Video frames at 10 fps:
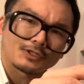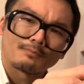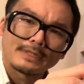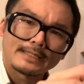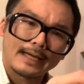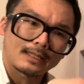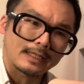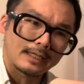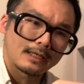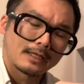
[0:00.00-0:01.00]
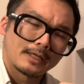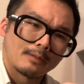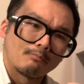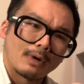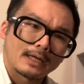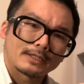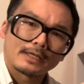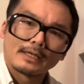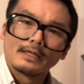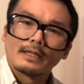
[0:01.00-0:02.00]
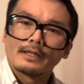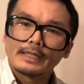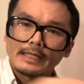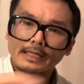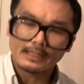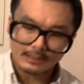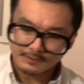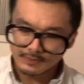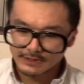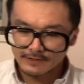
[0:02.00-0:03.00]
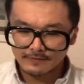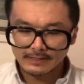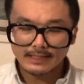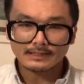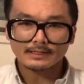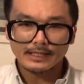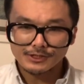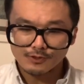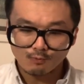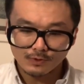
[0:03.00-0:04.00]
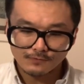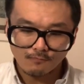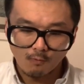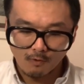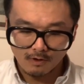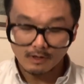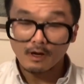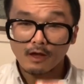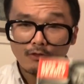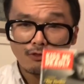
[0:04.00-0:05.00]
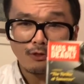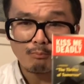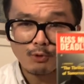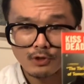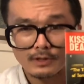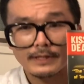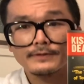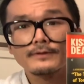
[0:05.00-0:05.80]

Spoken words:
Me Deadly, but the specific designation was for the booklet